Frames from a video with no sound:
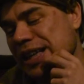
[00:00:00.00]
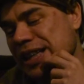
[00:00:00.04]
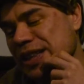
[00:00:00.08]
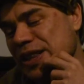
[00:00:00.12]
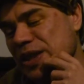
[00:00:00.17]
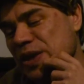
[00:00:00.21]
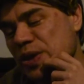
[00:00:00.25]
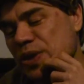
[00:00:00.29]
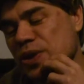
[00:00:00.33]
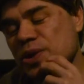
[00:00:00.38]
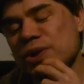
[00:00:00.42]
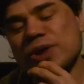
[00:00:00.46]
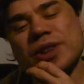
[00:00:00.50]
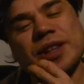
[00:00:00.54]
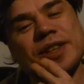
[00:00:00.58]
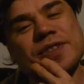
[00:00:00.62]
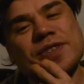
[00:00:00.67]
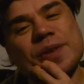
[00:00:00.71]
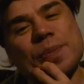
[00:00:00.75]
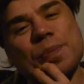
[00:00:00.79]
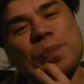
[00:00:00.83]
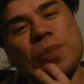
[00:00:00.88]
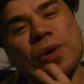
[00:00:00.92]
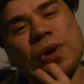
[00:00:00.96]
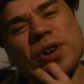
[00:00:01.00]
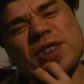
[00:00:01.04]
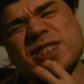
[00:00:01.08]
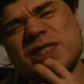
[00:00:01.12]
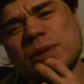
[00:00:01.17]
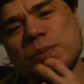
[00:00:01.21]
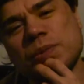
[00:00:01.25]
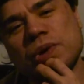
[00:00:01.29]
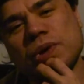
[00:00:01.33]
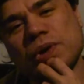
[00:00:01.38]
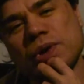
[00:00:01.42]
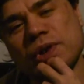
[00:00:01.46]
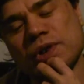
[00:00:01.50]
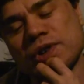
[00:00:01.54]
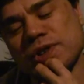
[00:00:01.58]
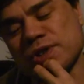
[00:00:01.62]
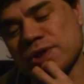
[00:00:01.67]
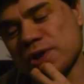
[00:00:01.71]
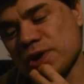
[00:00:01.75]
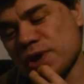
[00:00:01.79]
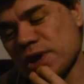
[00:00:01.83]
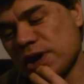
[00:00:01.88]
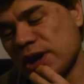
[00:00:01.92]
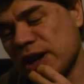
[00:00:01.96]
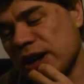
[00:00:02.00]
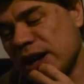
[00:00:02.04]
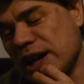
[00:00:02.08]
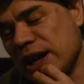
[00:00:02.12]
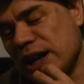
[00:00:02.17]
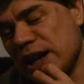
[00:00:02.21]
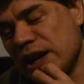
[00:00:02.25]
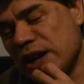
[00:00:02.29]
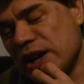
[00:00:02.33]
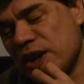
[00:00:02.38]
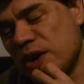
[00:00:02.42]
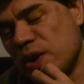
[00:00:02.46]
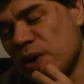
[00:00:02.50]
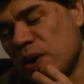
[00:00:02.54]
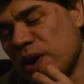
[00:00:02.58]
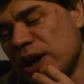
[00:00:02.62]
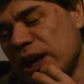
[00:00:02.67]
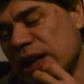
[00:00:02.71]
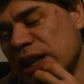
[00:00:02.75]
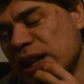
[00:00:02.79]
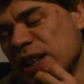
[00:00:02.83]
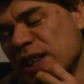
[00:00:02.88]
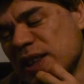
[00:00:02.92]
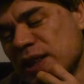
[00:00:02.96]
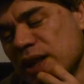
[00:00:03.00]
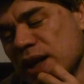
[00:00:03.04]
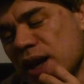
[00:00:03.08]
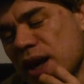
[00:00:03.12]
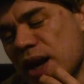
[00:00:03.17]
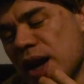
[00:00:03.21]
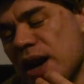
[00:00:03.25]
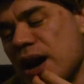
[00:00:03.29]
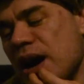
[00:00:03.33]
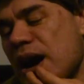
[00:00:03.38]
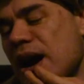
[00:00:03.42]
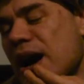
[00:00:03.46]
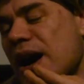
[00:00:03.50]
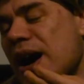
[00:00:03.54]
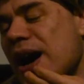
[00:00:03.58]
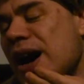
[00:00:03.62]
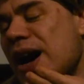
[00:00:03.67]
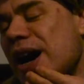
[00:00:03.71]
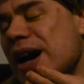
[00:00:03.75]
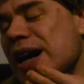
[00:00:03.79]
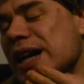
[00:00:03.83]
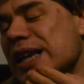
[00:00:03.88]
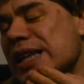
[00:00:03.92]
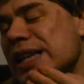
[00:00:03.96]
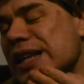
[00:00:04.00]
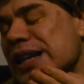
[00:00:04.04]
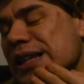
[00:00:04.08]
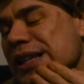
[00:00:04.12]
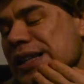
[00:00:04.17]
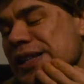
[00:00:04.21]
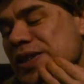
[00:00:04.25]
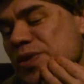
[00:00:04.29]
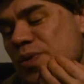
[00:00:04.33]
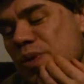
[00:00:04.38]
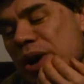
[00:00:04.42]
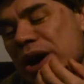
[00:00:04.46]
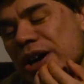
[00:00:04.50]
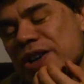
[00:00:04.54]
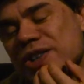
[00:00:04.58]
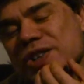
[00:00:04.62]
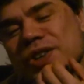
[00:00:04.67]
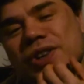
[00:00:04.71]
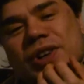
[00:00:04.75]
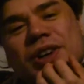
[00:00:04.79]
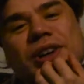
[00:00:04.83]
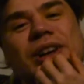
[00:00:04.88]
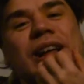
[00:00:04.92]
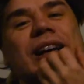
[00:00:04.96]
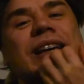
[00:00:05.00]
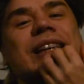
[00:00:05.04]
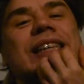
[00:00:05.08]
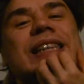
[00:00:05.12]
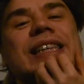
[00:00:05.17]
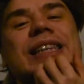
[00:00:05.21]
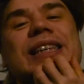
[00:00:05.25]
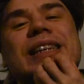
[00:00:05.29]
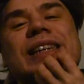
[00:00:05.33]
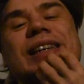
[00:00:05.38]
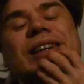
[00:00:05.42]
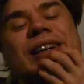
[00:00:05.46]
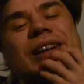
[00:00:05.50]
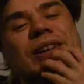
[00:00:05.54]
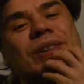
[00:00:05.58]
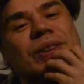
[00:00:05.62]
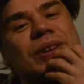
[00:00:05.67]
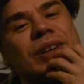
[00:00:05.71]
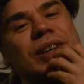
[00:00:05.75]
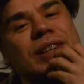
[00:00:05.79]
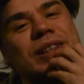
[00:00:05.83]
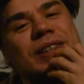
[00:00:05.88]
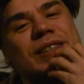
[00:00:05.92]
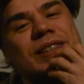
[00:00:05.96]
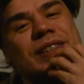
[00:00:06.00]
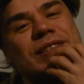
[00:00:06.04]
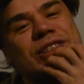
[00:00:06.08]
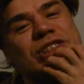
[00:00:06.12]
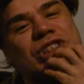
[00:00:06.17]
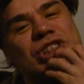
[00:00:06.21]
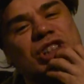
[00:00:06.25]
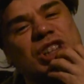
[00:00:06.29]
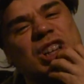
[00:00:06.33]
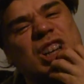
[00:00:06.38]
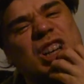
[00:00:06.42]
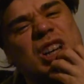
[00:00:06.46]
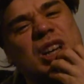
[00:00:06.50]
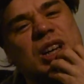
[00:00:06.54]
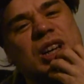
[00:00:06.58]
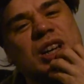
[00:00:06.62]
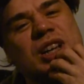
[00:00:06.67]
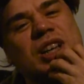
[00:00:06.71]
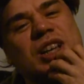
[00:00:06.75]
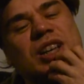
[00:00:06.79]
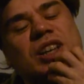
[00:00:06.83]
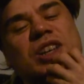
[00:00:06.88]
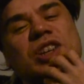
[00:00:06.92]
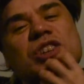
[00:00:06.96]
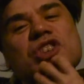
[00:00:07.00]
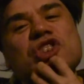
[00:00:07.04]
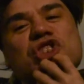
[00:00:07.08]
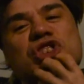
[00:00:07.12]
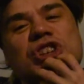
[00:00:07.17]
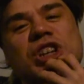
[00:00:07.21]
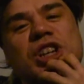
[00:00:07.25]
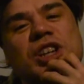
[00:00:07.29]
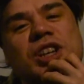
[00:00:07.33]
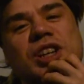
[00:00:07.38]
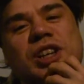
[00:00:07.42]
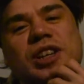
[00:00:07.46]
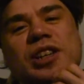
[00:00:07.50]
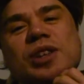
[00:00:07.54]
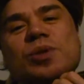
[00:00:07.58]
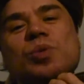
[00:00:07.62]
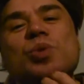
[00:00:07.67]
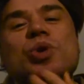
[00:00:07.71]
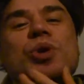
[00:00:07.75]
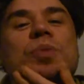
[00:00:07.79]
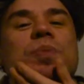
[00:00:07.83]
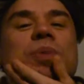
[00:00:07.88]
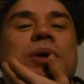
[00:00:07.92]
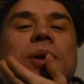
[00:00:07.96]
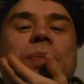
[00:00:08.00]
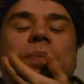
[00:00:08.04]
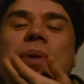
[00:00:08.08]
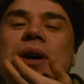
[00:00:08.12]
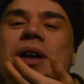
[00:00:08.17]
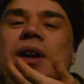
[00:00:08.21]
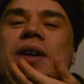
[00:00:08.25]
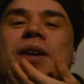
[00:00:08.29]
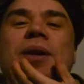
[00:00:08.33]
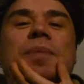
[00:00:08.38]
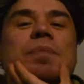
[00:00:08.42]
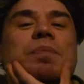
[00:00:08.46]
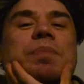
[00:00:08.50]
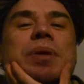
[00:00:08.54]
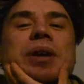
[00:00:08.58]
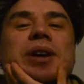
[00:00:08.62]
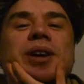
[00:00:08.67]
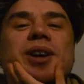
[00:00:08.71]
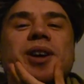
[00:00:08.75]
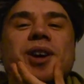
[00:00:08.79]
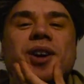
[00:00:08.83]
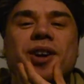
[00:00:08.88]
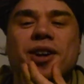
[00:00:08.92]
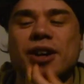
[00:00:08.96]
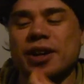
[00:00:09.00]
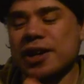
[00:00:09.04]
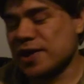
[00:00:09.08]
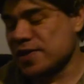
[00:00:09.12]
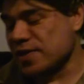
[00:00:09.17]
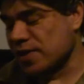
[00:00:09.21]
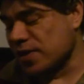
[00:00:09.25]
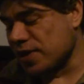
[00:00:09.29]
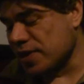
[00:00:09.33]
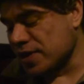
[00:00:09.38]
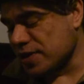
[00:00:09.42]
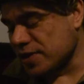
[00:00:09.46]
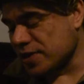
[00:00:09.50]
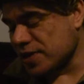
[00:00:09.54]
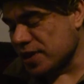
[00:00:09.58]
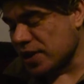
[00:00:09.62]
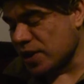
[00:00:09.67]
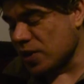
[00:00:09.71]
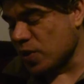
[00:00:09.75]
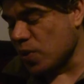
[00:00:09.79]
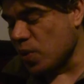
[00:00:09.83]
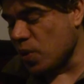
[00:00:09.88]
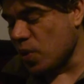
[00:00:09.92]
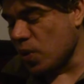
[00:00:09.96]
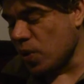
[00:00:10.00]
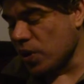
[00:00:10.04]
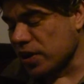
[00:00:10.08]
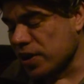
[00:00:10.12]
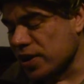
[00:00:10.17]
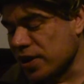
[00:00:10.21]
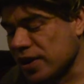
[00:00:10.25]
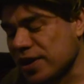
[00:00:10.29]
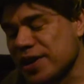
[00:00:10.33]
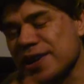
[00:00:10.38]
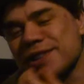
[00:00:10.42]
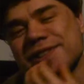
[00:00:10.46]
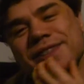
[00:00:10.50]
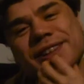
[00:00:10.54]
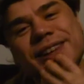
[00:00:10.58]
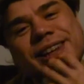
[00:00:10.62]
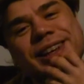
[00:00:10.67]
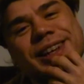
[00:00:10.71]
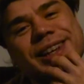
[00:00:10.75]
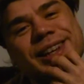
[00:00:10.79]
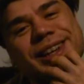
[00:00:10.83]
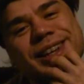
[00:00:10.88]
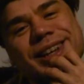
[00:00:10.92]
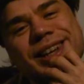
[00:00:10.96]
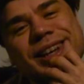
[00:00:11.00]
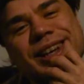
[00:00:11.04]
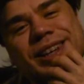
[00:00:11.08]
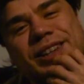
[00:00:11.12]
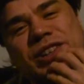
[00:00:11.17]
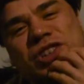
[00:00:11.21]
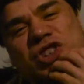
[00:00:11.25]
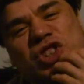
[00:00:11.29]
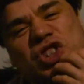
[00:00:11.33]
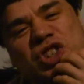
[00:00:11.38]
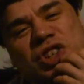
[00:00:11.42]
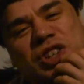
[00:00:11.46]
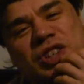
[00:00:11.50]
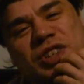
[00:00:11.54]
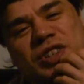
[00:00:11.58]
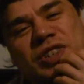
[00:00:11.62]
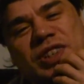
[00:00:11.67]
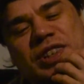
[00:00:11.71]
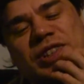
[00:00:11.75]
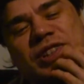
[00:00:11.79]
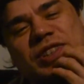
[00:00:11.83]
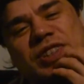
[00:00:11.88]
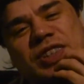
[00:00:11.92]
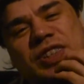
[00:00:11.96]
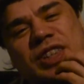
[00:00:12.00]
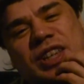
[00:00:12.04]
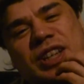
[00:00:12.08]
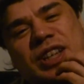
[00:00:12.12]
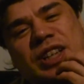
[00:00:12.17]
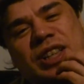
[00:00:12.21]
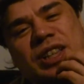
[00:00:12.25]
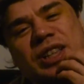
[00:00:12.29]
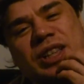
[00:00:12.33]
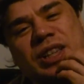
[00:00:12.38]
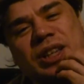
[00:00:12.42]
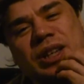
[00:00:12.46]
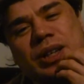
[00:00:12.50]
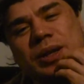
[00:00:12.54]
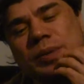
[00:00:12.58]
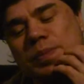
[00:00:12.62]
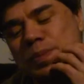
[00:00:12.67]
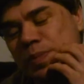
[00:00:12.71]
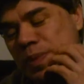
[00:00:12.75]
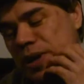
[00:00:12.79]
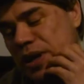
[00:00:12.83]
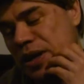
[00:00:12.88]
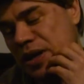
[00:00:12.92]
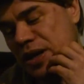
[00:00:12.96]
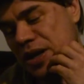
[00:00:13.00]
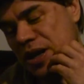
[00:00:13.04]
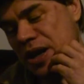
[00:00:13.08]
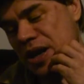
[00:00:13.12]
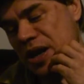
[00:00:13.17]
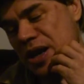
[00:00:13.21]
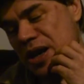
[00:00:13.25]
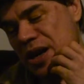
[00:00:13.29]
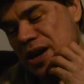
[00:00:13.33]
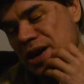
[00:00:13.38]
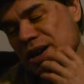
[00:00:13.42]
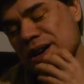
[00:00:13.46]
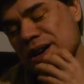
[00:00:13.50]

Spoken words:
do you disappoint some girls or not getting the ideal interaction? You're like, yeah, look at this chin, it could be a better, bigger, because it's kind of cool here, because like, this chin is getting a little bigger.